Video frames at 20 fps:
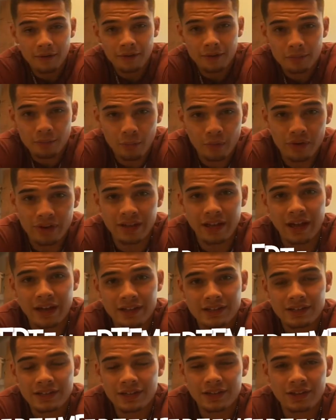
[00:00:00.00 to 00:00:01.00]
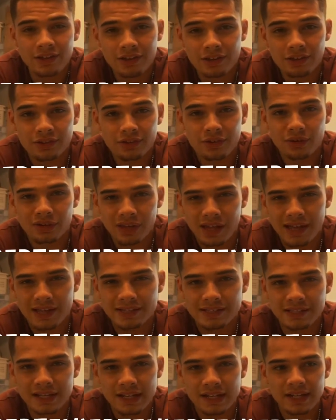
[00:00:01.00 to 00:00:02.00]
Morning, guys. So last
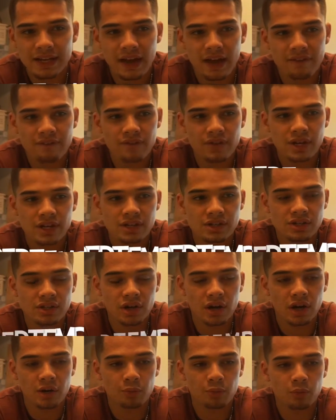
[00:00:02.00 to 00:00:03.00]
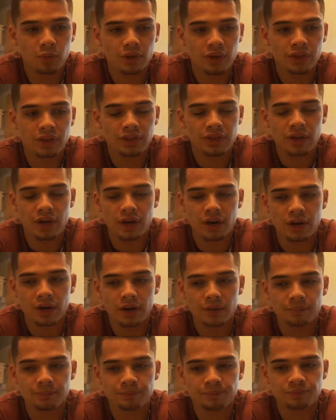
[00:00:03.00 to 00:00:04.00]
night I finished up with
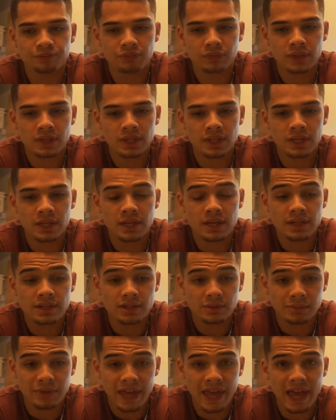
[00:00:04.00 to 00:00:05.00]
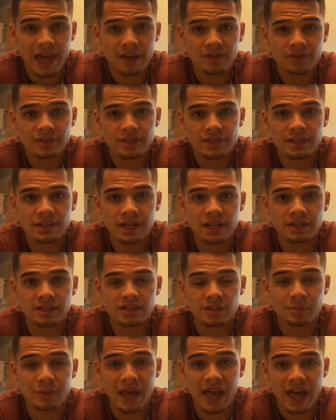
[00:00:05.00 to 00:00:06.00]
some calves and
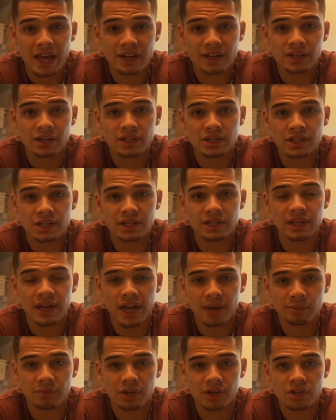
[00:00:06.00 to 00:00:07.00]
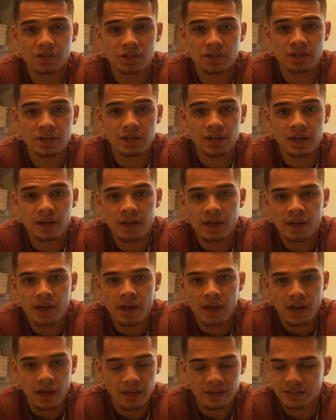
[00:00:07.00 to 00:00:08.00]
some adduction and abduction.
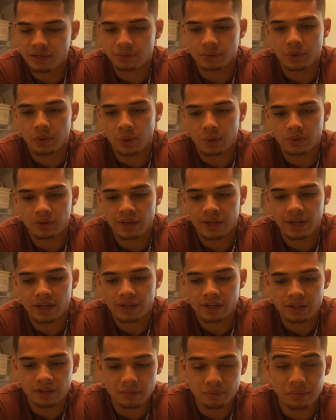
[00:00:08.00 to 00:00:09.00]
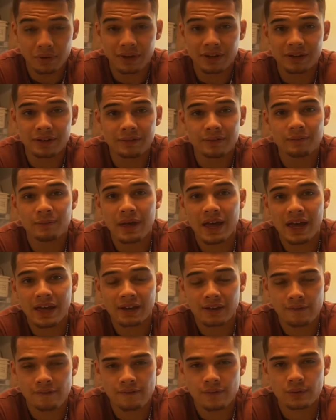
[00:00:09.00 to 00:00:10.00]
I didn't record that, but man,
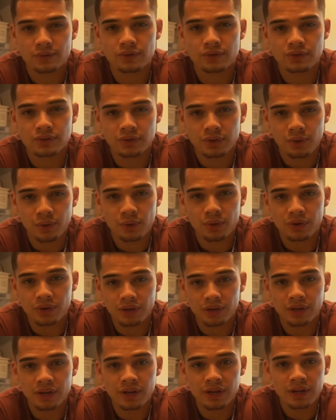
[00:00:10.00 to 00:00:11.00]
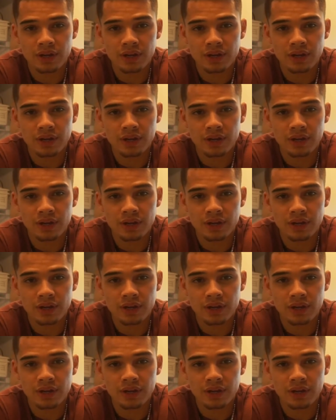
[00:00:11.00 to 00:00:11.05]
it feels so good